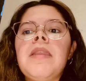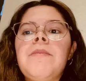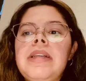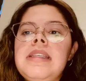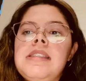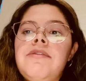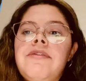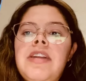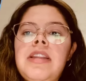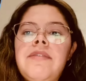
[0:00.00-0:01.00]
placed in
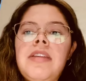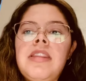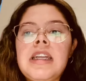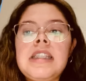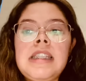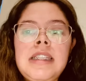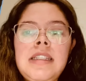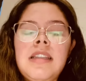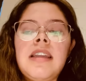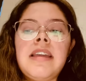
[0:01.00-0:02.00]
front of the
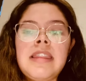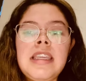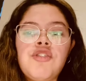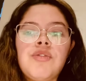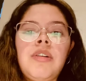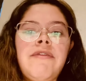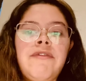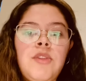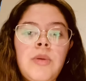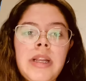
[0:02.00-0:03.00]
Cathedral of
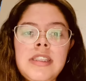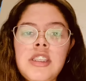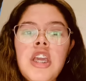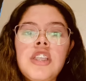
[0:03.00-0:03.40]
Florence.